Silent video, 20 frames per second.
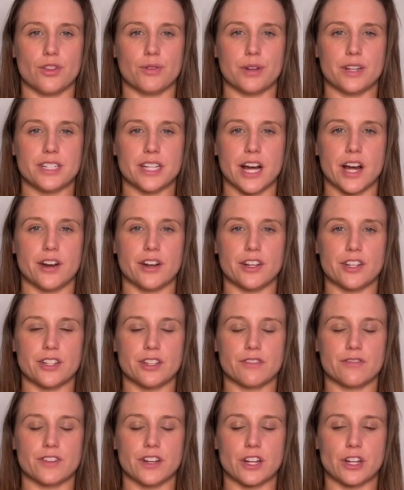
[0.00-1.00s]
the way down into
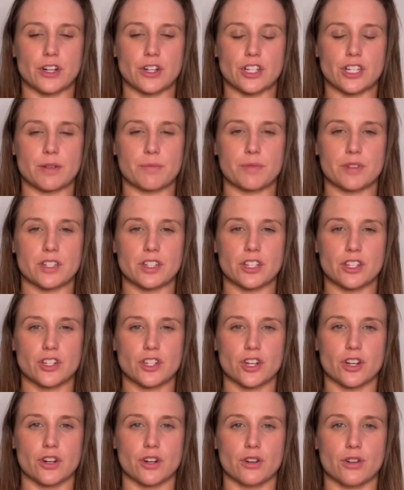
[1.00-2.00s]
the fingertips and the
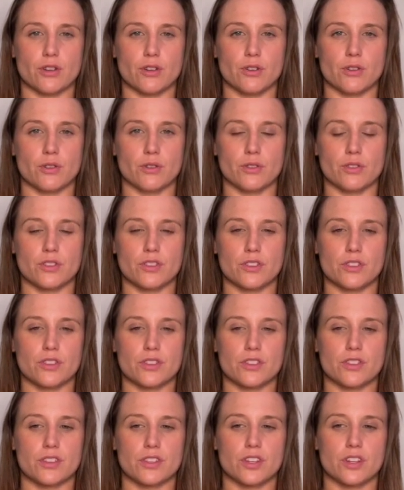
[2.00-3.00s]

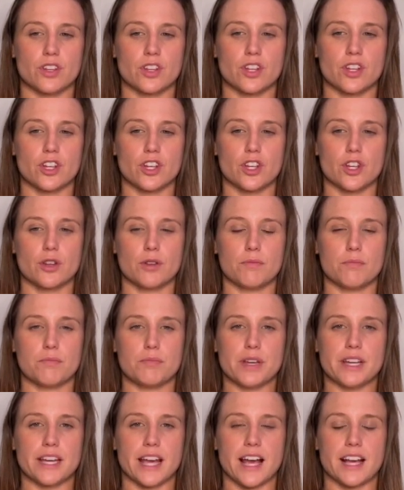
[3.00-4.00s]
toes.
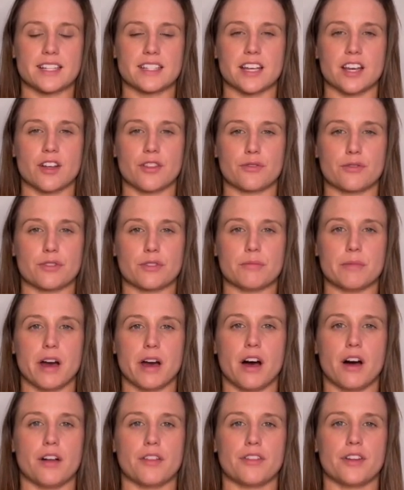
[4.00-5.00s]
Big exhale through the
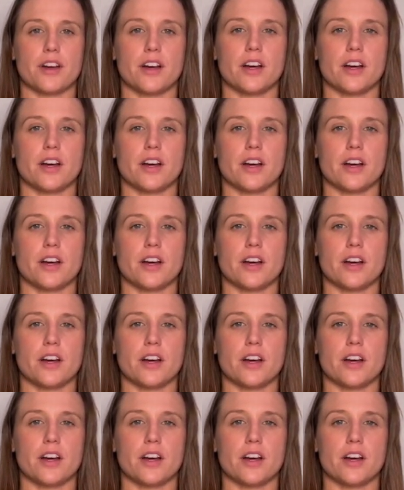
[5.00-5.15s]
mouth.